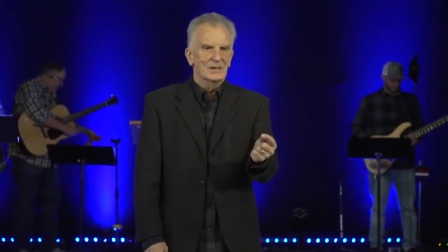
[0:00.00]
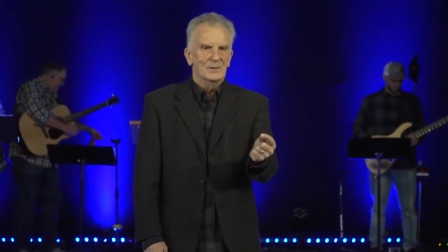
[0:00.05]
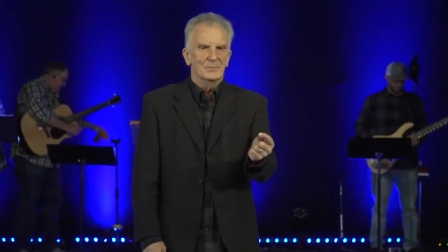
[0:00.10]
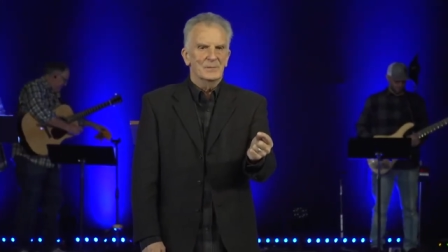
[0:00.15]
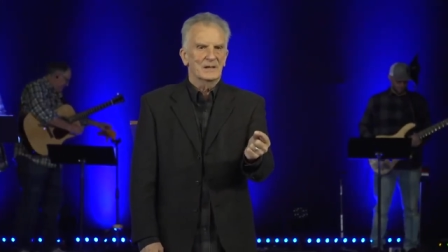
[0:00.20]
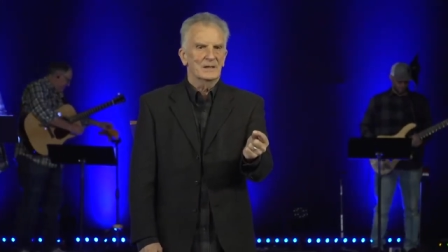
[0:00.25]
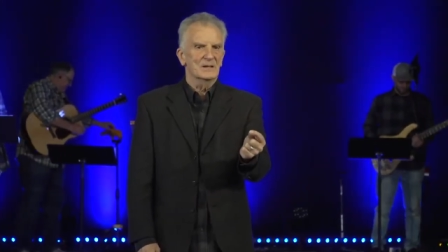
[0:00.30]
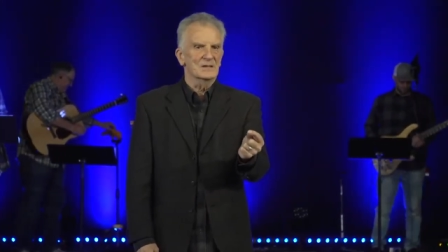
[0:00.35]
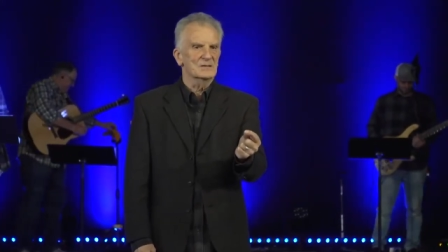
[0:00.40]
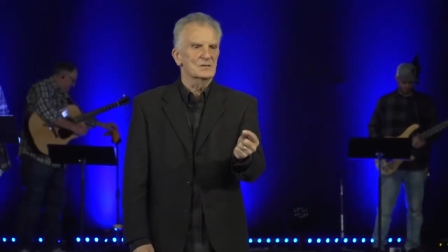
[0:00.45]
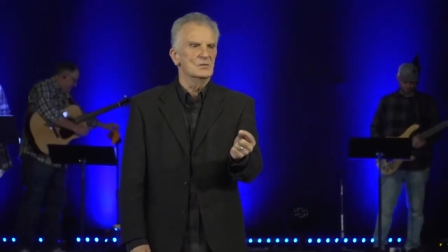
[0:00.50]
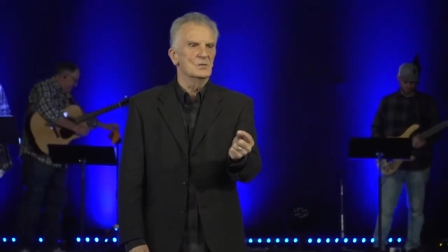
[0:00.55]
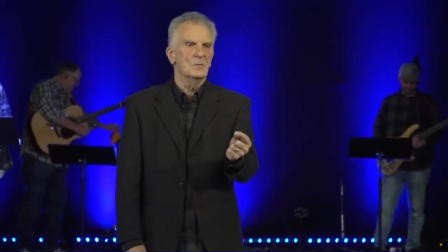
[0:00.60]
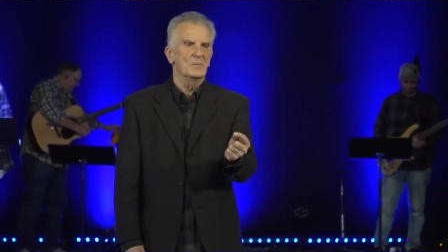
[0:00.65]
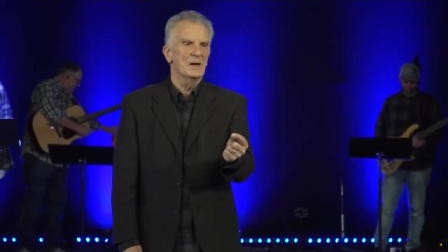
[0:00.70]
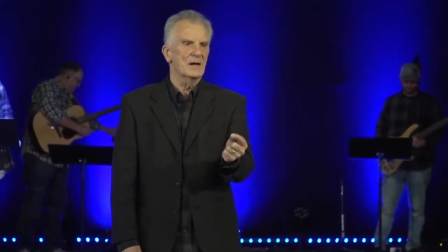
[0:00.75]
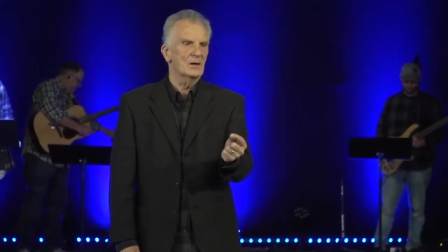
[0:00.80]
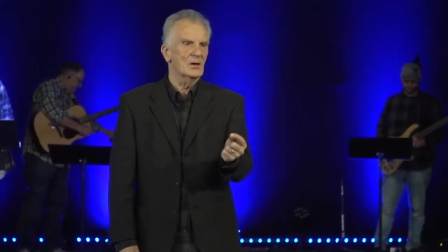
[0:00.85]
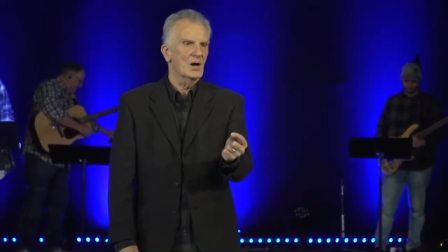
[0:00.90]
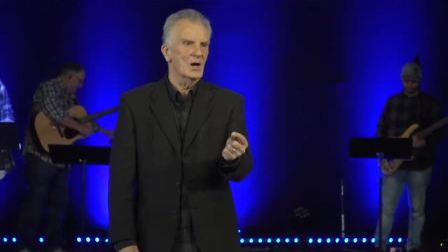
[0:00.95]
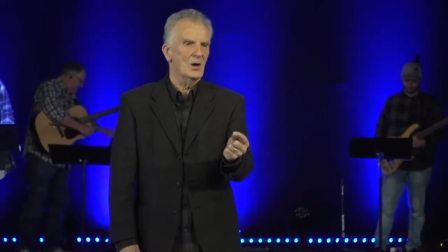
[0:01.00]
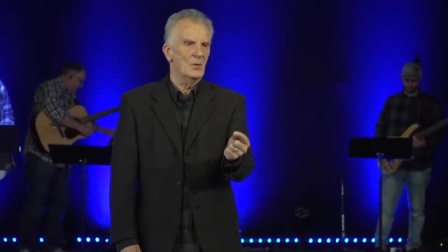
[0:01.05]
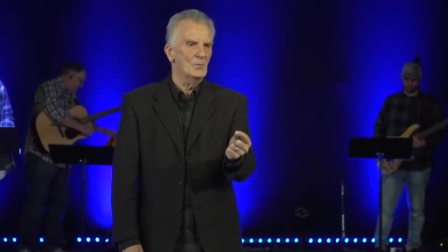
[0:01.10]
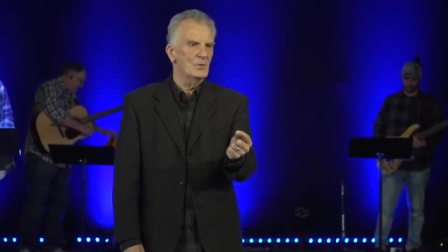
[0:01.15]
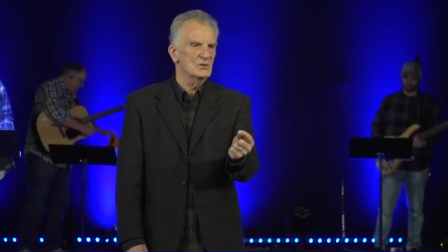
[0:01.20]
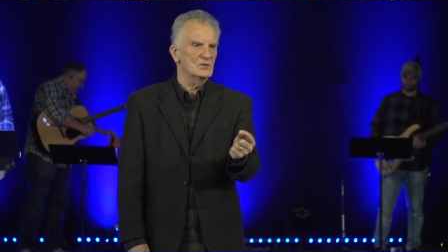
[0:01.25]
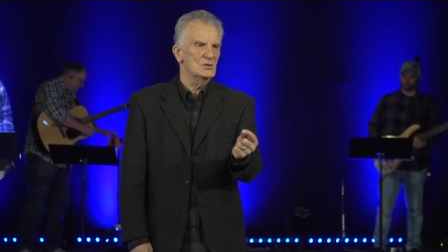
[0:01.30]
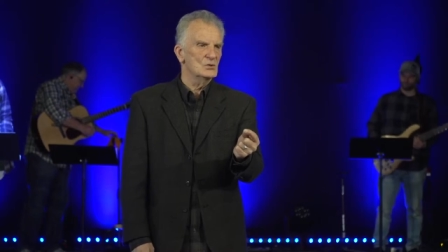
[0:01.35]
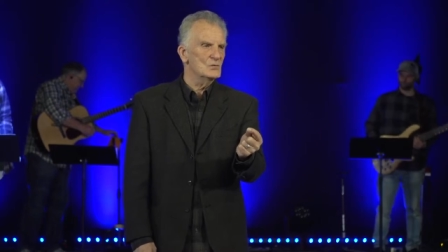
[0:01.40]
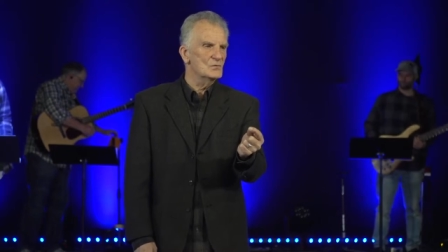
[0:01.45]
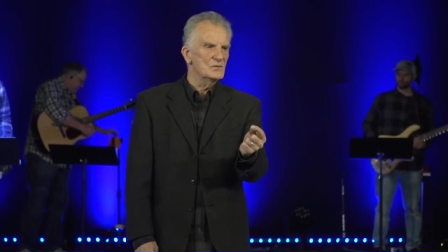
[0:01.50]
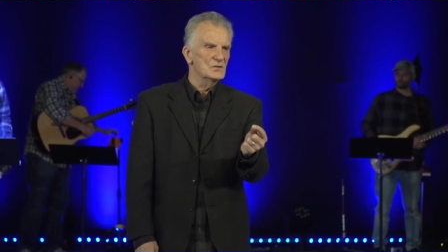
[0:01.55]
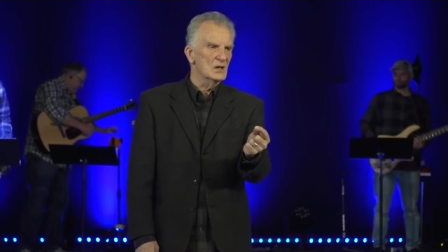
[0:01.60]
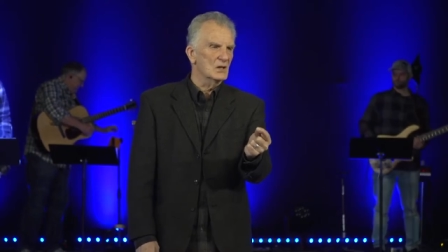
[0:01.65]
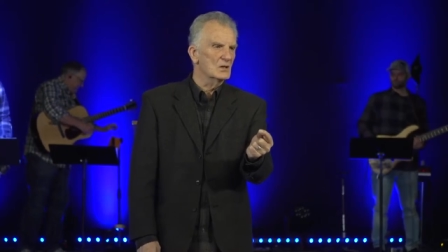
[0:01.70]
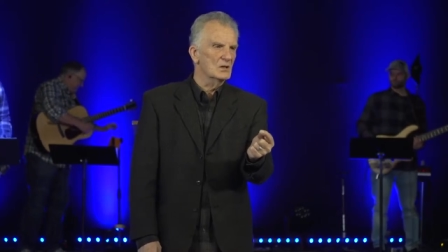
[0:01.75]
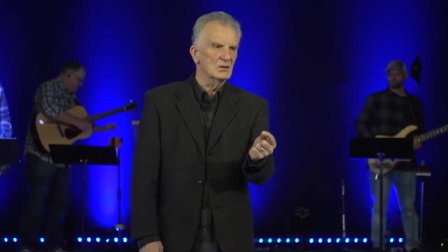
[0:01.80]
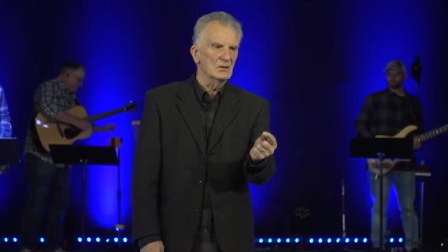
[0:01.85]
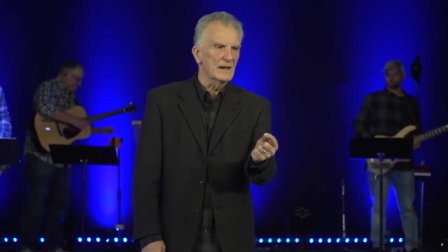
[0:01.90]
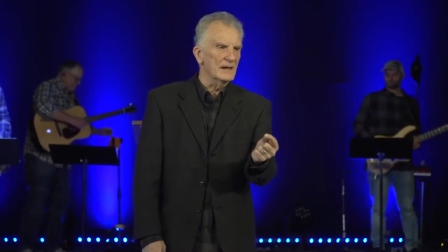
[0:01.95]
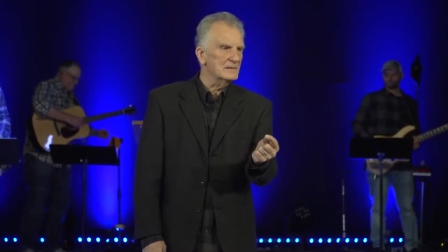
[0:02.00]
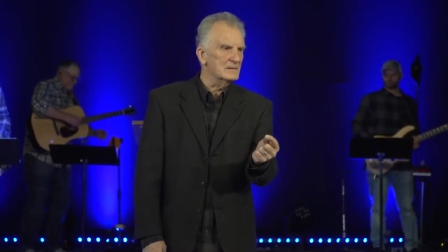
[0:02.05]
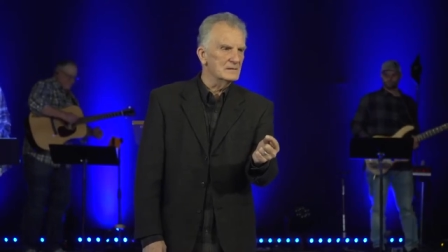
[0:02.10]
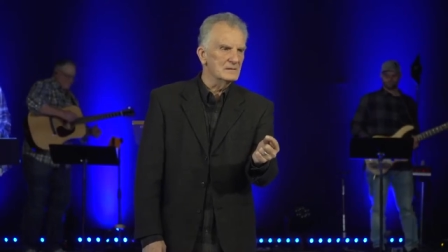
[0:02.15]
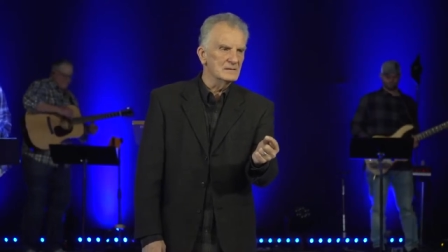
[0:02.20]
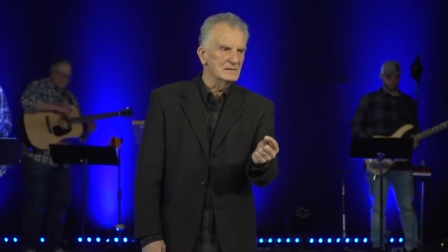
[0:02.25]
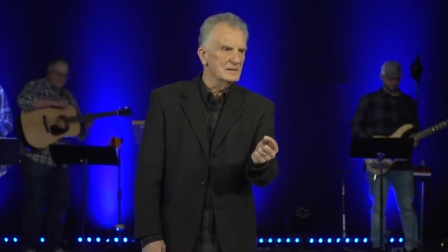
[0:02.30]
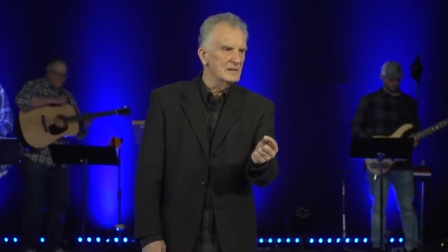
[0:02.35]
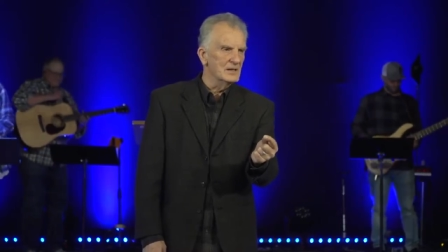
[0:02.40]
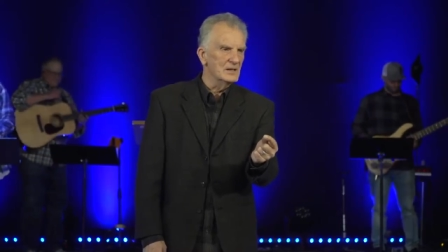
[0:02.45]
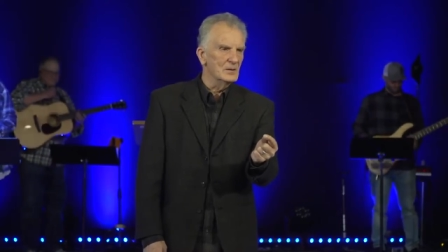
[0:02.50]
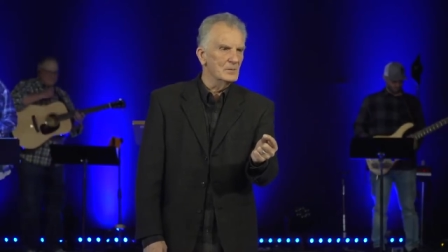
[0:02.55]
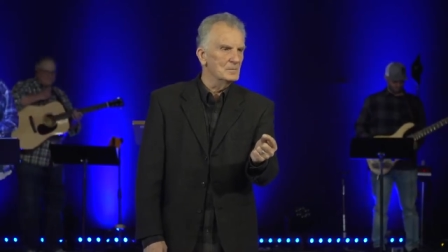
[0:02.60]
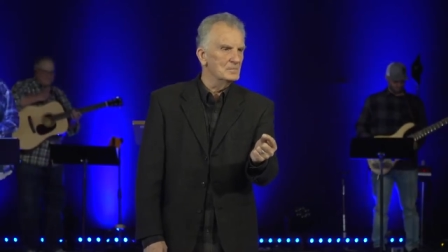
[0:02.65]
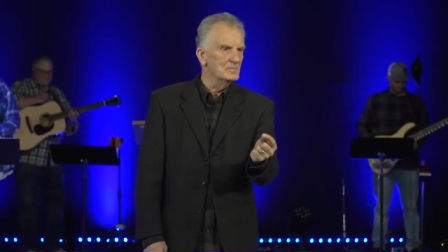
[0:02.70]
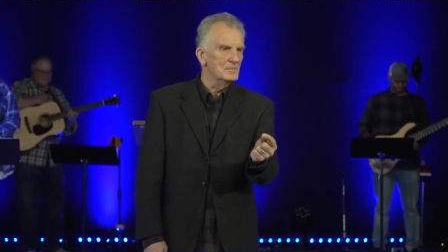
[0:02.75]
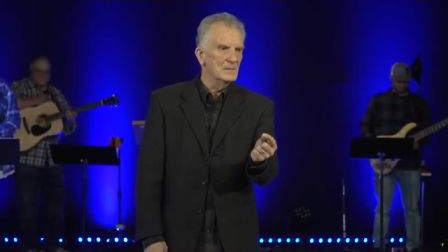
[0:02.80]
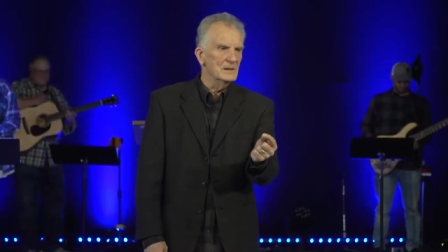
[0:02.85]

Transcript: Because no matter how much you've neglected him,